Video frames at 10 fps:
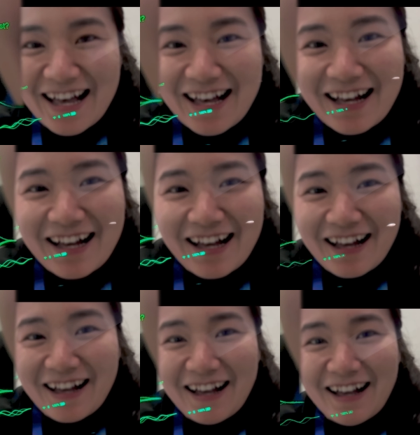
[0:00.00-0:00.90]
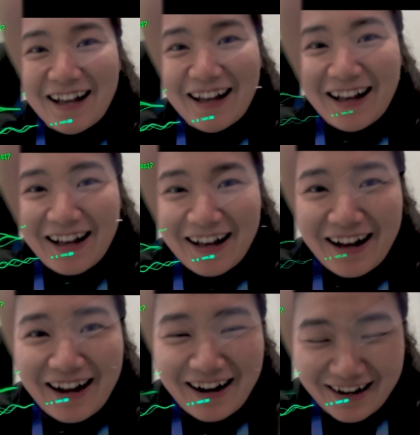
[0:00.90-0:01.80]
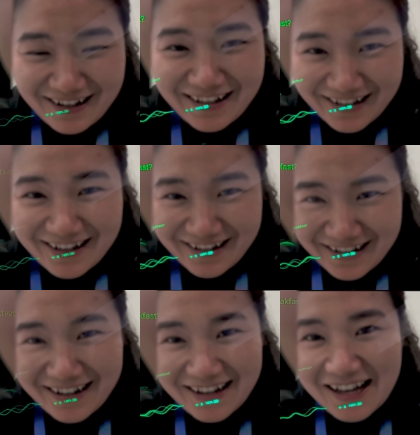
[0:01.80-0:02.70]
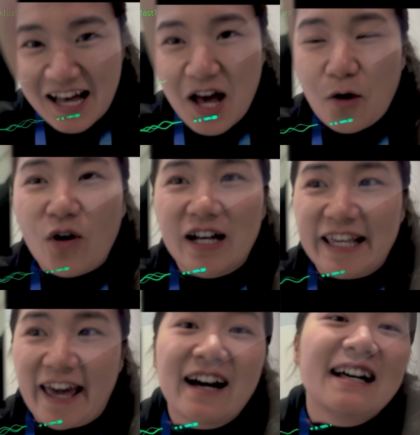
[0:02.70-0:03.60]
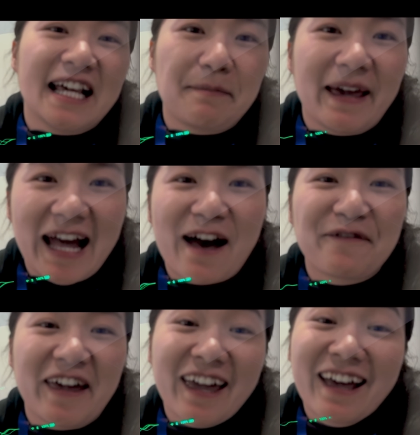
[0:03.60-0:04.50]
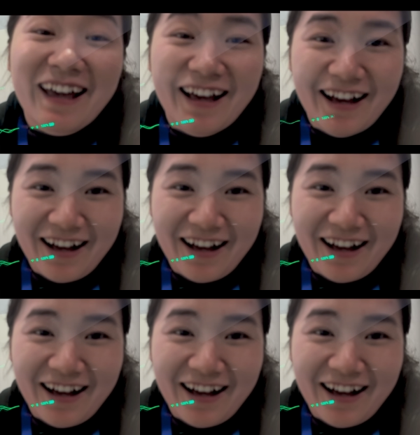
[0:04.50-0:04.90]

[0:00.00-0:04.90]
that's an everything to eat in the morning. Well, yeah, uh,